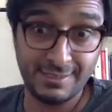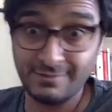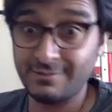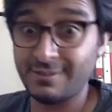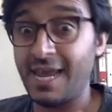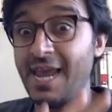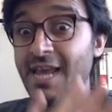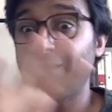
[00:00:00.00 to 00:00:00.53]

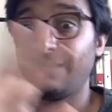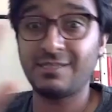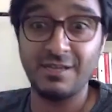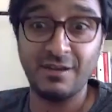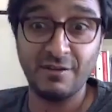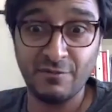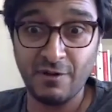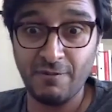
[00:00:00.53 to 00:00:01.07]
taste
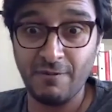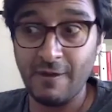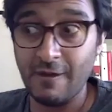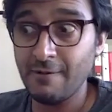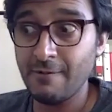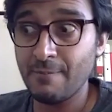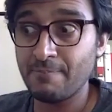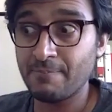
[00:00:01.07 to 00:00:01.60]
everything
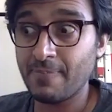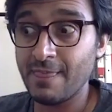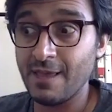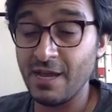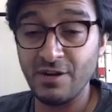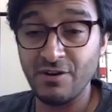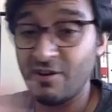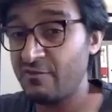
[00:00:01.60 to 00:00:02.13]

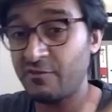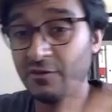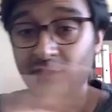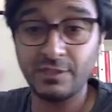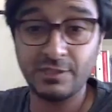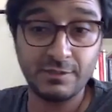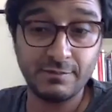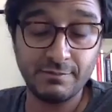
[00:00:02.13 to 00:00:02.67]
in
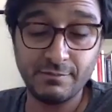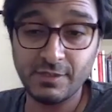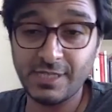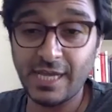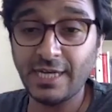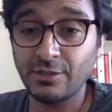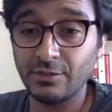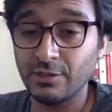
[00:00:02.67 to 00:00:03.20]
different
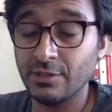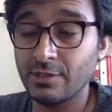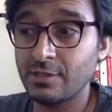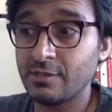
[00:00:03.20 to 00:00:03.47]
sectors,